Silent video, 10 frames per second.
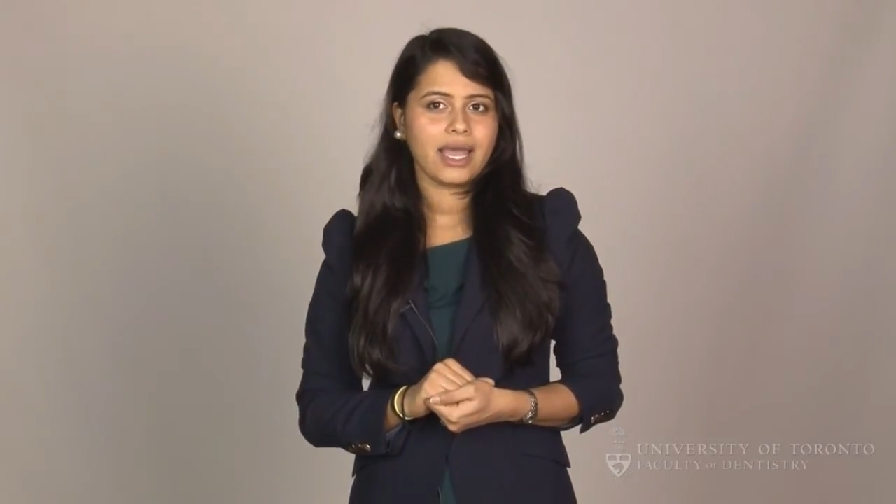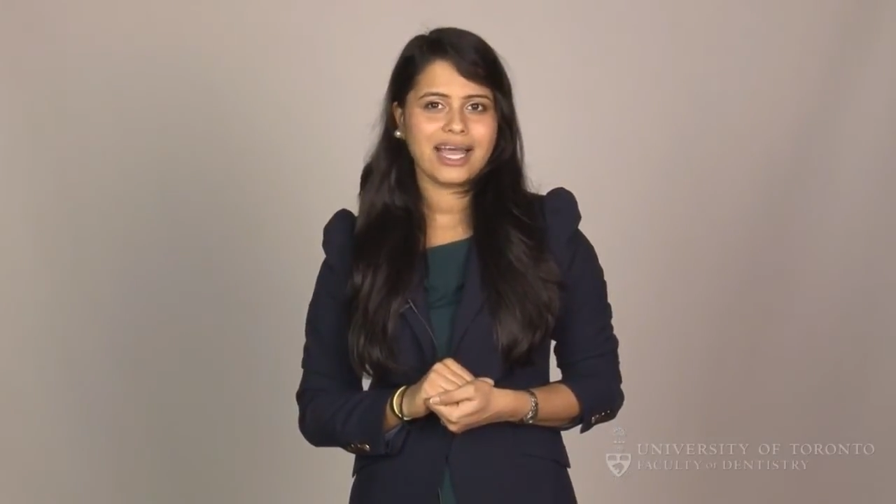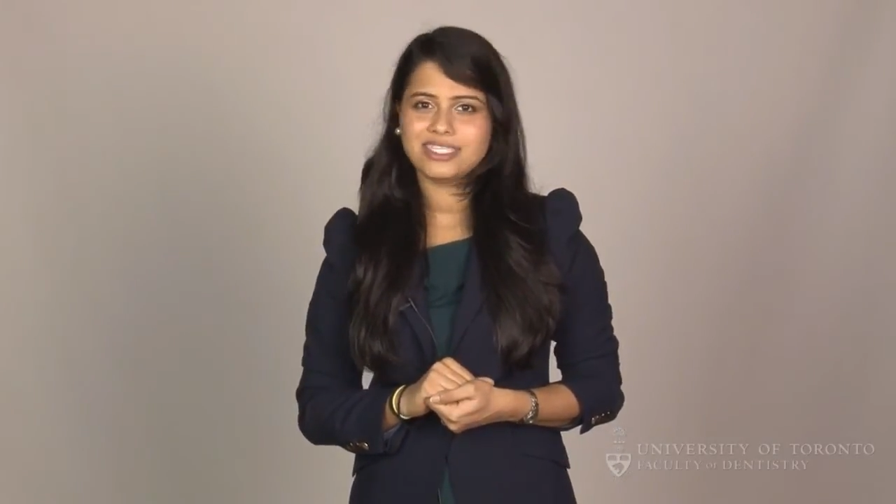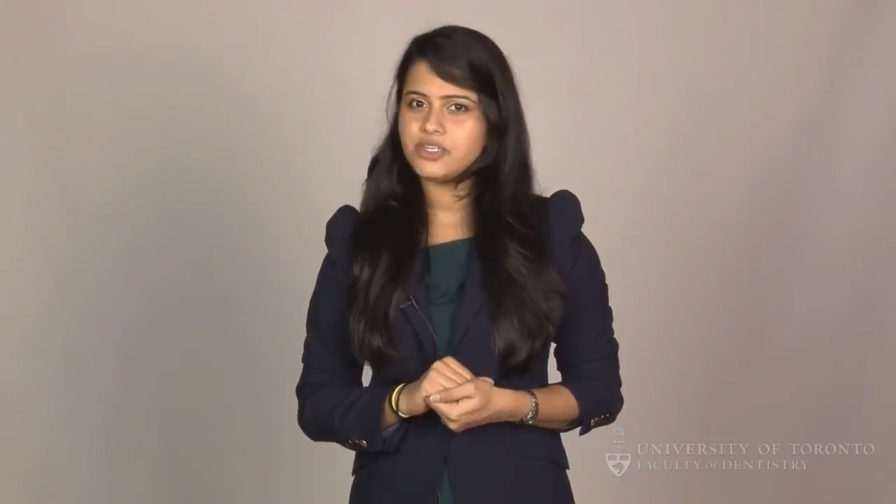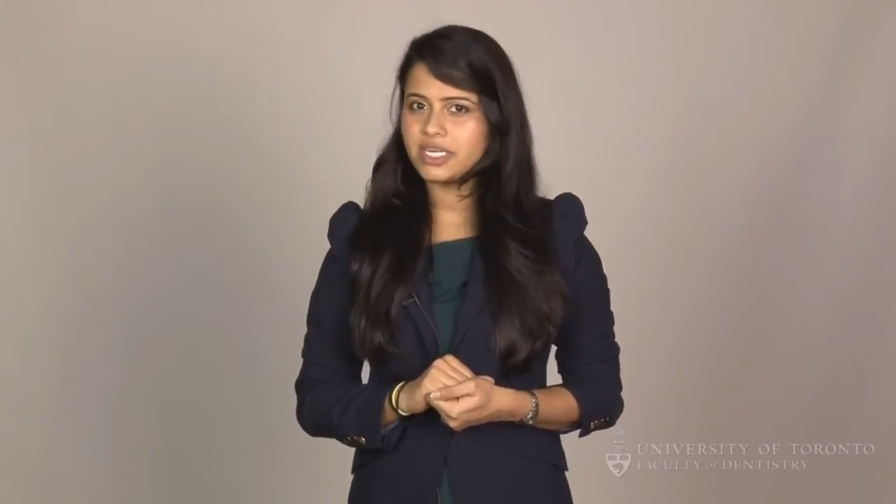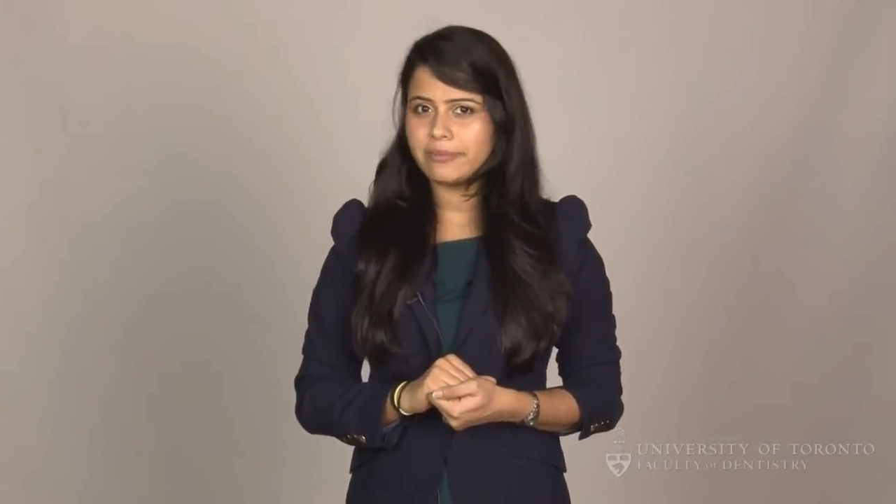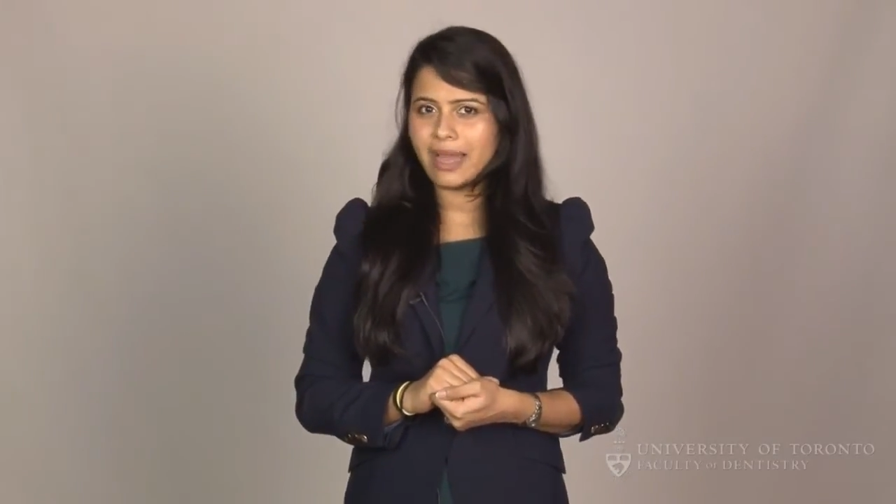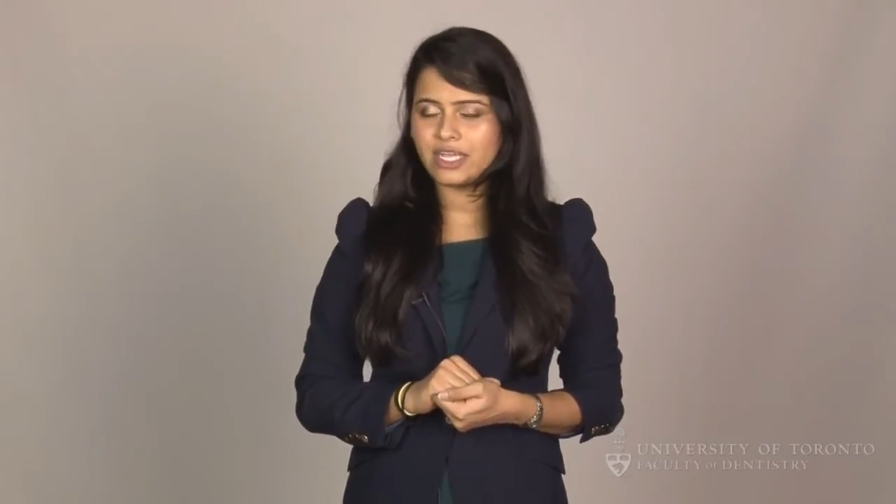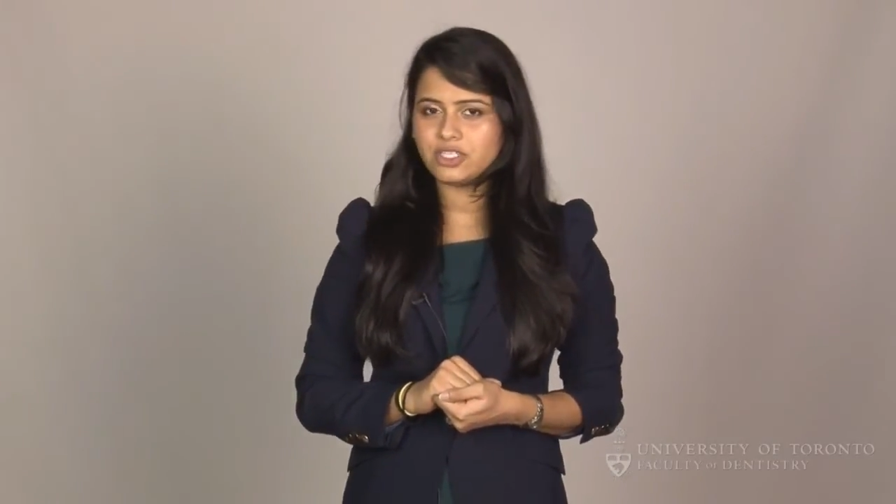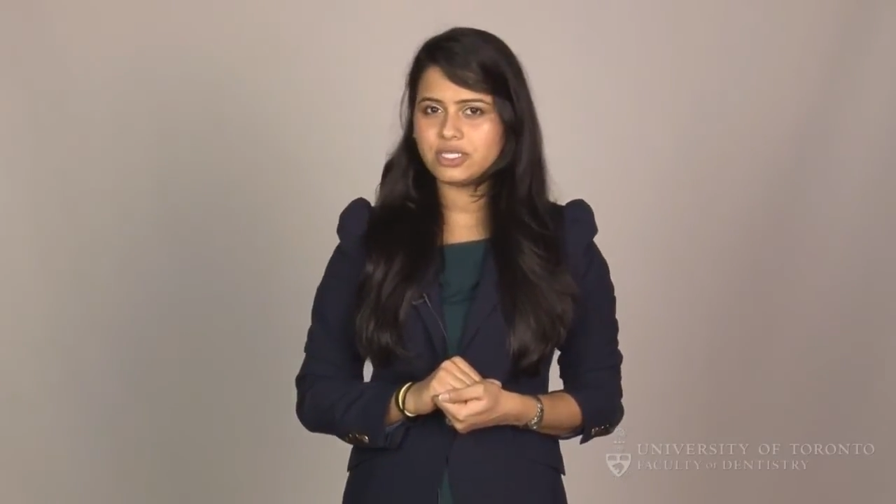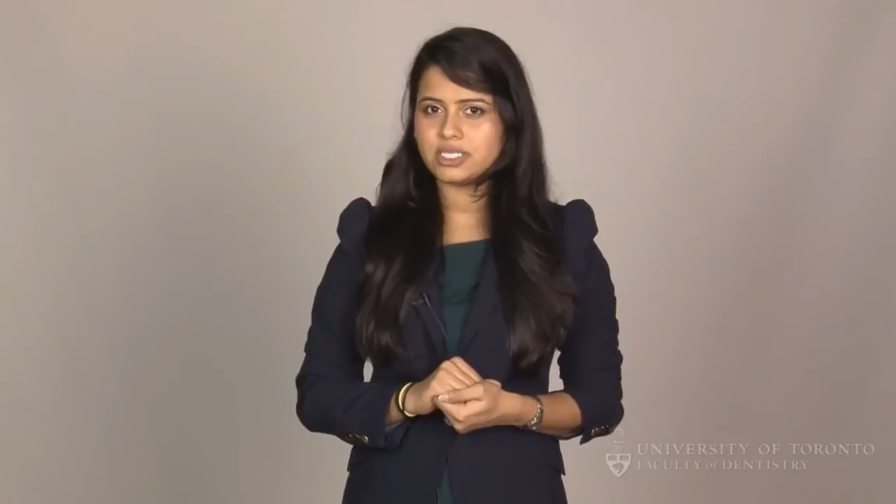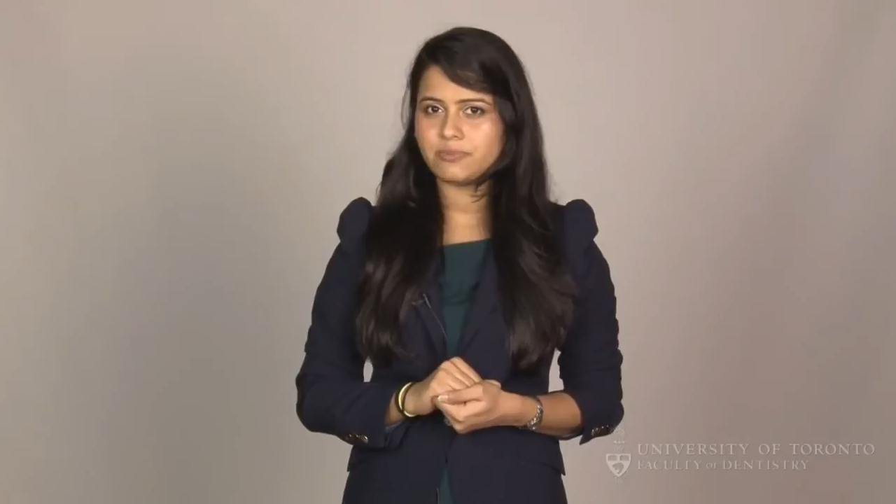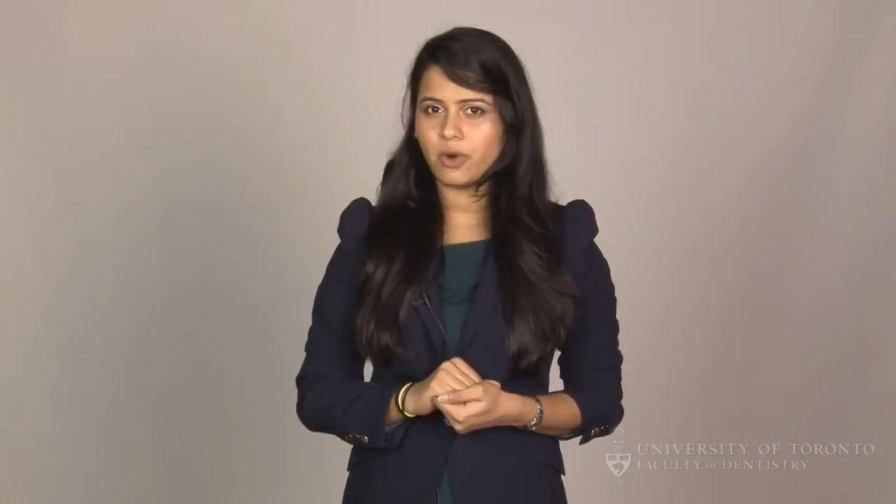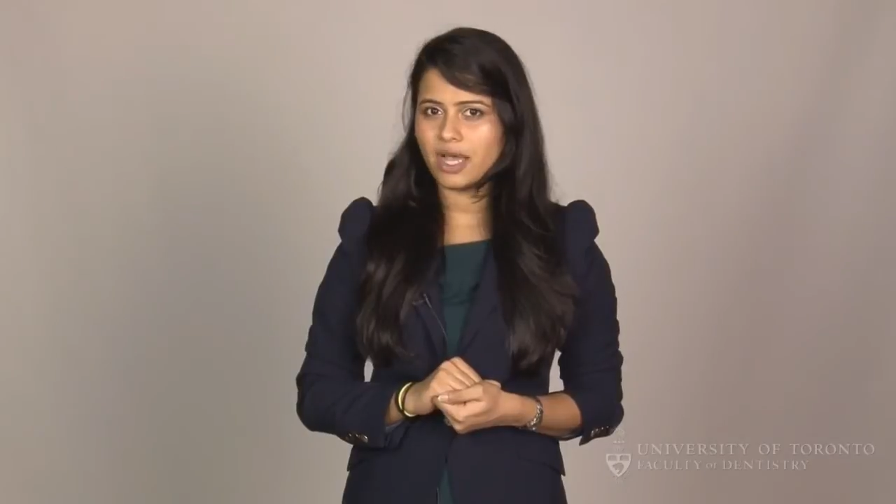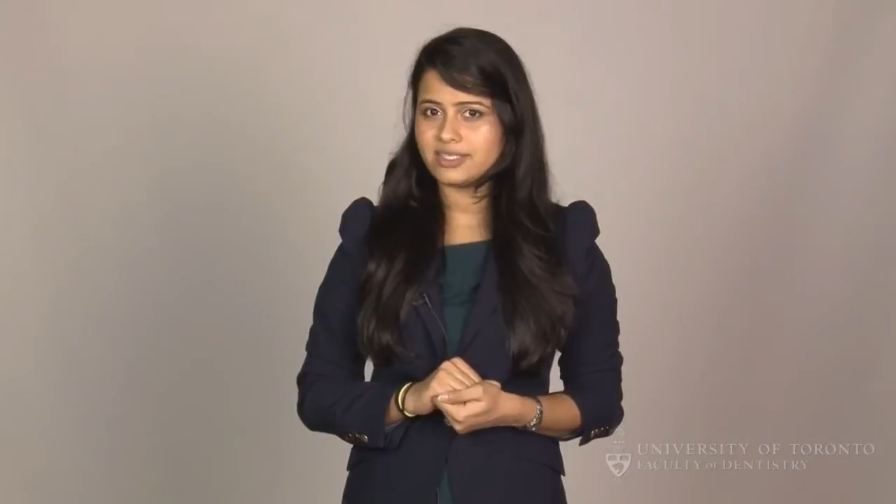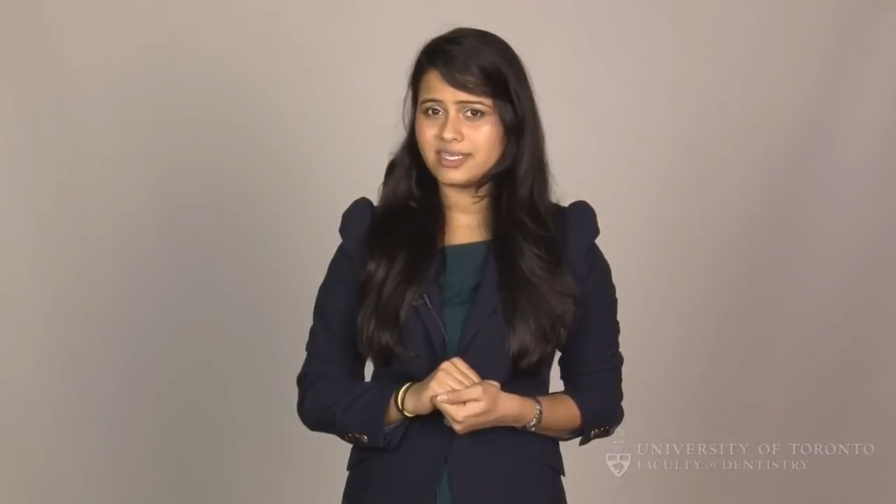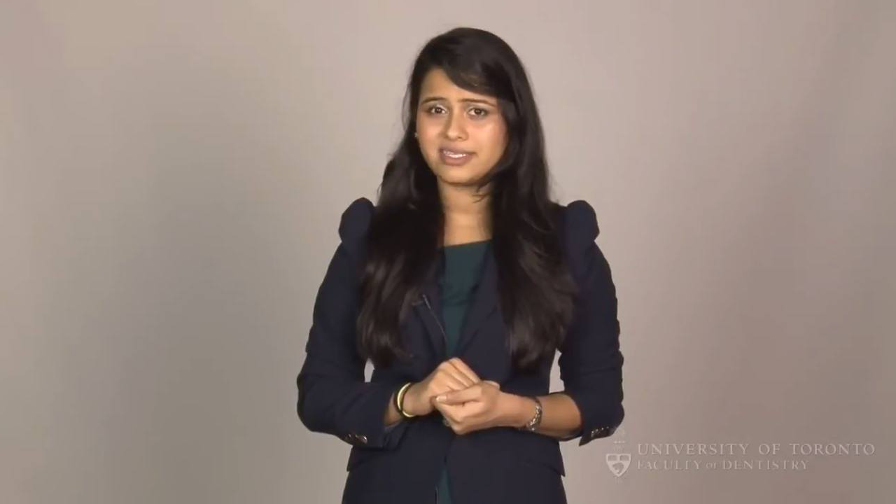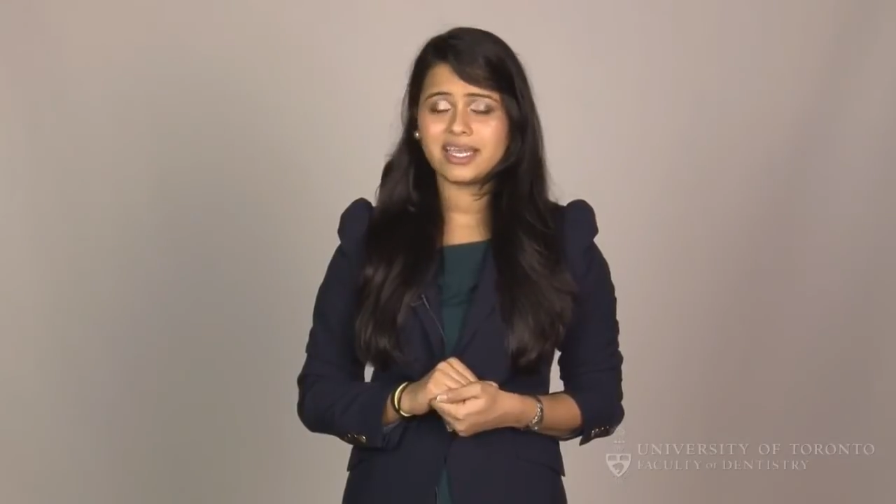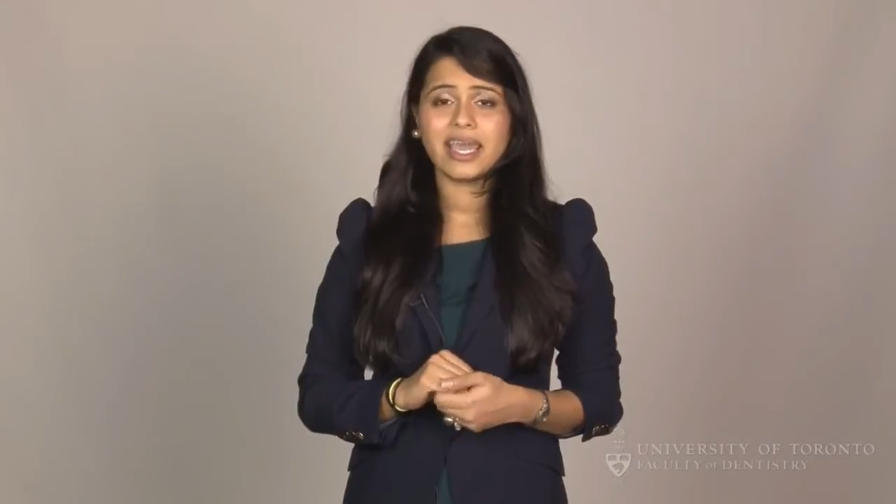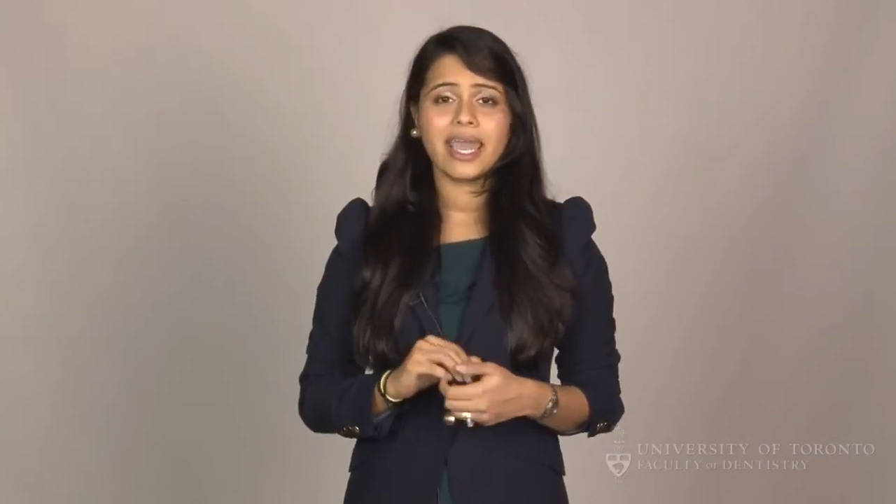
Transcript: As you can imagine, this process